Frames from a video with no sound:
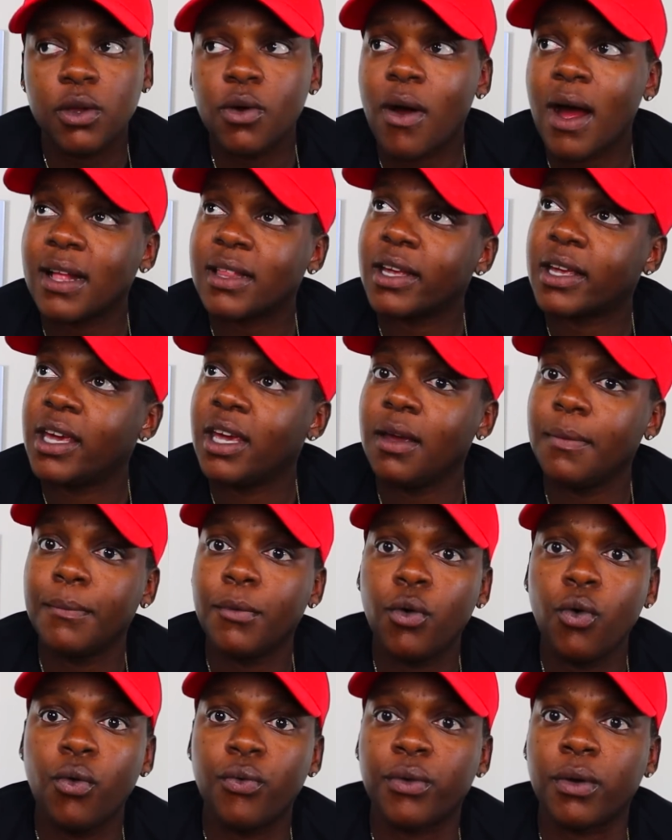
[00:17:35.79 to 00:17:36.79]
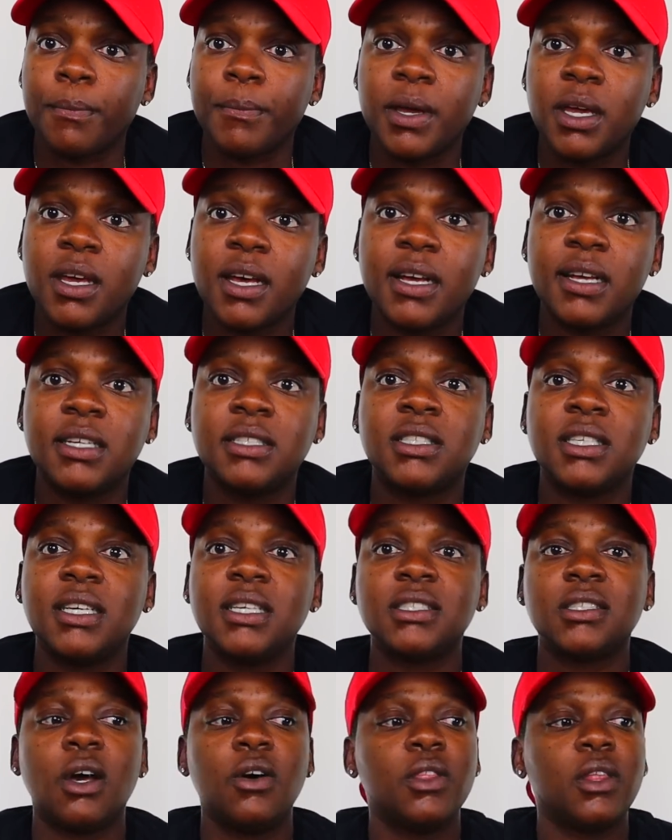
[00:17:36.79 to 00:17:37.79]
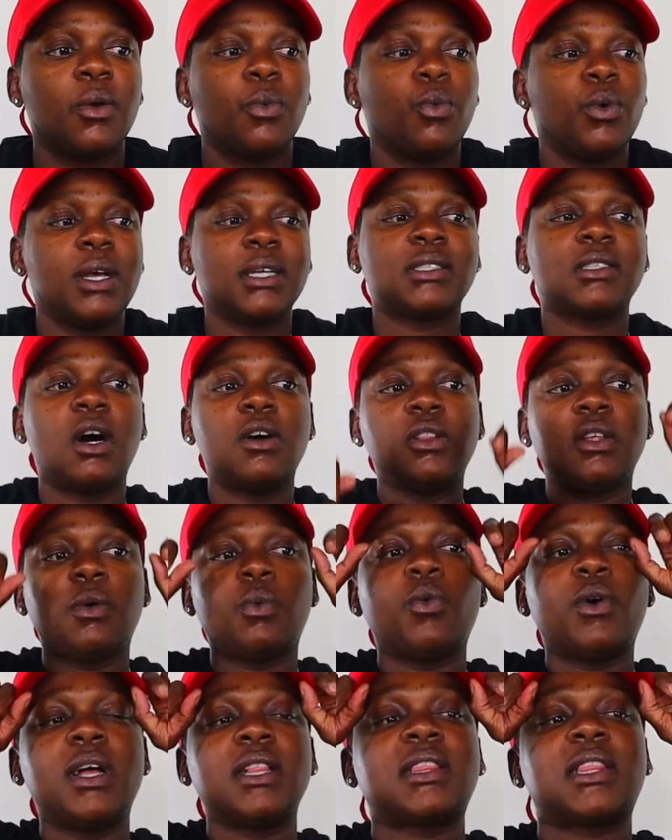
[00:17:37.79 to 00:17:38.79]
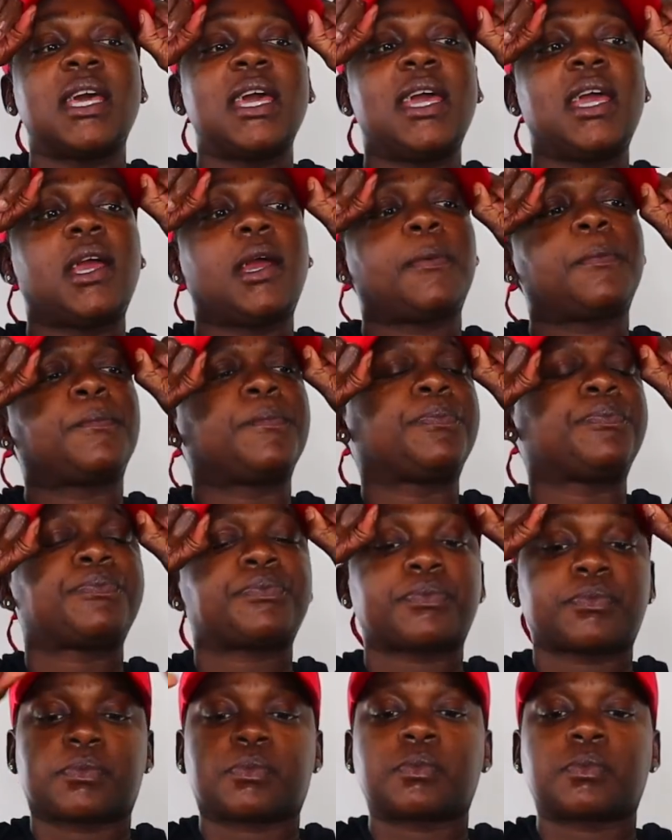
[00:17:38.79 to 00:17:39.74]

You got to keep moving because it's only it's only one thing